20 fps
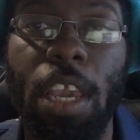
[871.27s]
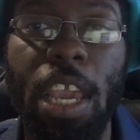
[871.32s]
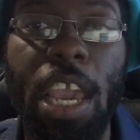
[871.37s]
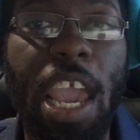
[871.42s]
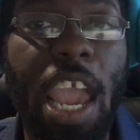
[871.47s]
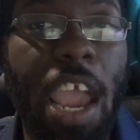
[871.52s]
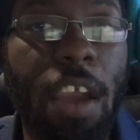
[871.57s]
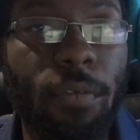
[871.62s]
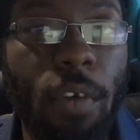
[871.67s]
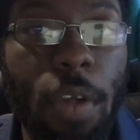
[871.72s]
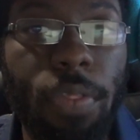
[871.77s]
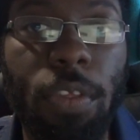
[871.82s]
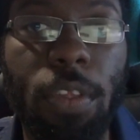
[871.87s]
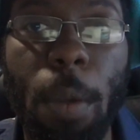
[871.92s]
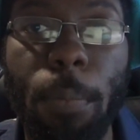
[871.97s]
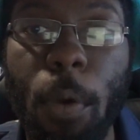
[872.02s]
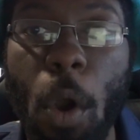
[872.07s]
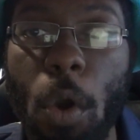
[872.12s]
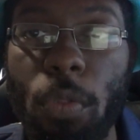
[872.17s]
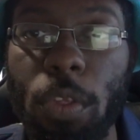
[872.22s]
and arrest the
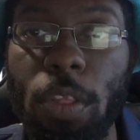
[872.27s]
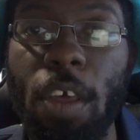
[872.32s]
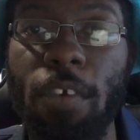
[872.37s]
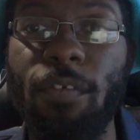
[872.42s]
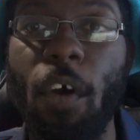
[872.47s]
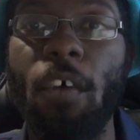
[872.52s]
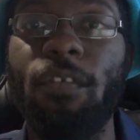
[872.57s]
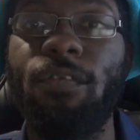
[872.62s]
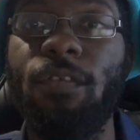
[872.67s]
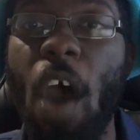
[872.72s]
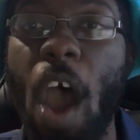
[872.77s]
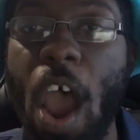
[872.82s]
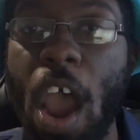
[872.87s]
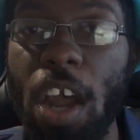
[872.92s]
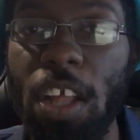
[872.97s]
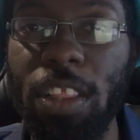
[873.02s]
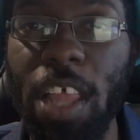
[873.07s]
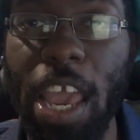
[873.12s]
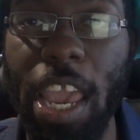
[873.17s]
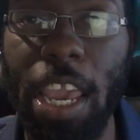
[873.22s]
person for
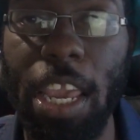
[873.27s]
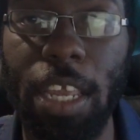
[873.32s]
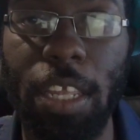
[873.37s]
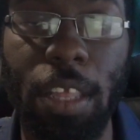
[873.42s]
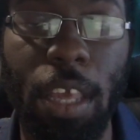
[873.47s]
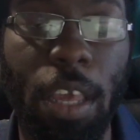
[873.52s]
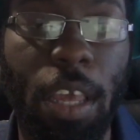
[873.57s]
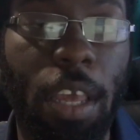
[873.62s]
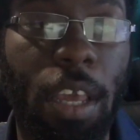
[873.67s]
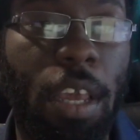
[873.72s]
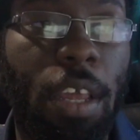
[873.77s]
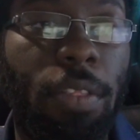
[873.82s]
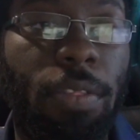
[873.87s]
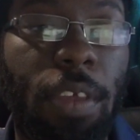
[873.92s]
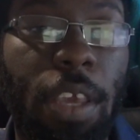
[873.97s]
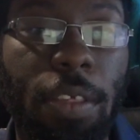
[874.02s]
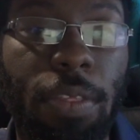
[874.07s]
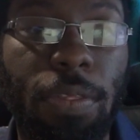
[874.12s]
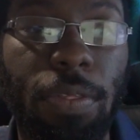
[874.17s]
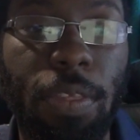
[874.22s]
violating
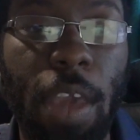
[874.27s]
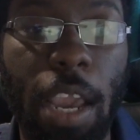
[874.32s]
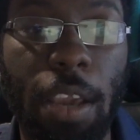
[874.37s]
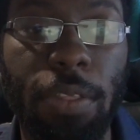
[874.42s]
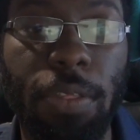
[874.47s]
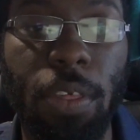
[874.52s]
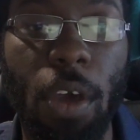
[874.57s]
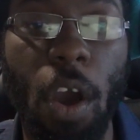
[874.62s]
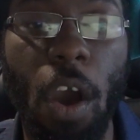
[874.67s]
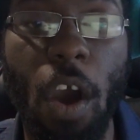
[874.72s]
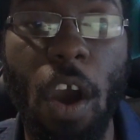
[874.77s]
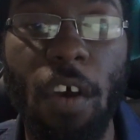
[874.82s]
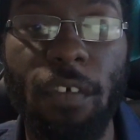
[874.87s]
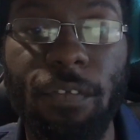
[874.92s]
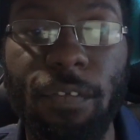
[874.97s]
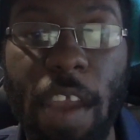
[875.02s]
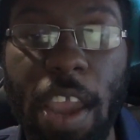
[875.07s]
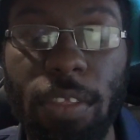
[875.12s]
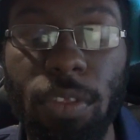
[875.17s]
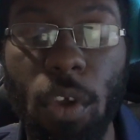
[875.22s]
the sex
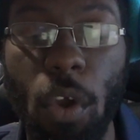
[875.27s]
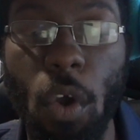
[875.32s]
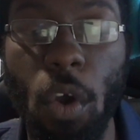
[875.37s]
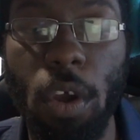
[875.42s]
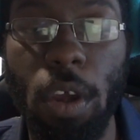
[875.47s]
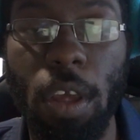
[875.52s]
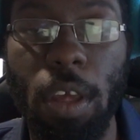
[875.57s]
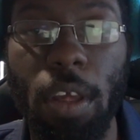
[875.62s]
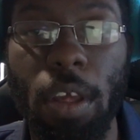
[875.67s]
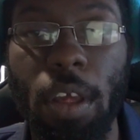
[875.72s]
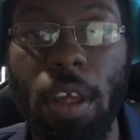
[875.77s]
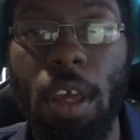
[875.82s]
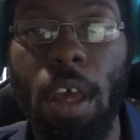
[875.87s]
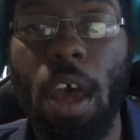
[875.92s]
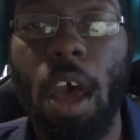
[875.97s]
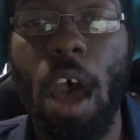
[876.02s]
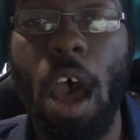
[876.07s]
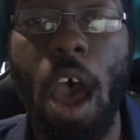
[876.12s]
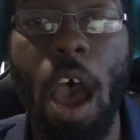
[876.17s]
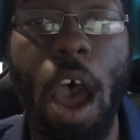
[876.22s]
offender
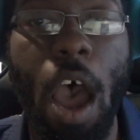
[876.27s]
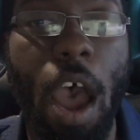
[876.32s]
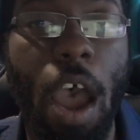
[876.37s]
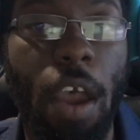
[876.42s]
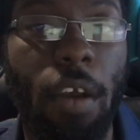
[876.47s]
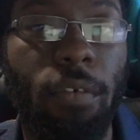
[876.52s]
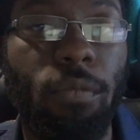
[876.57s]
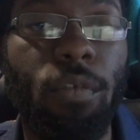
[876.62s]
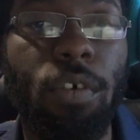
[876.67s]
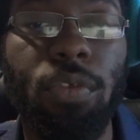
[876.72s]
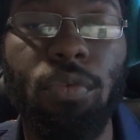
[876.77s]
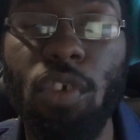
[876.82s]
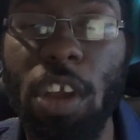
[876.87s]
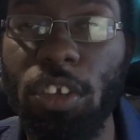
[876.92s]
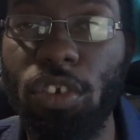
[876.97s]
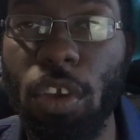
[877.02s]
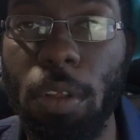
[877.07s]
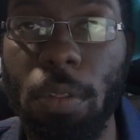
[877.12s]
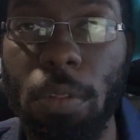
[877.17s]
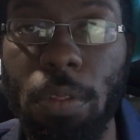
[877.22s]

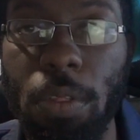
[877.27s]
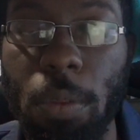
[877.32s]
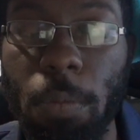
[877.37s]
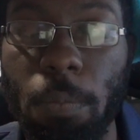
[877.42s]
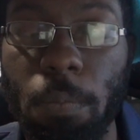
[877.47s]
restrictions.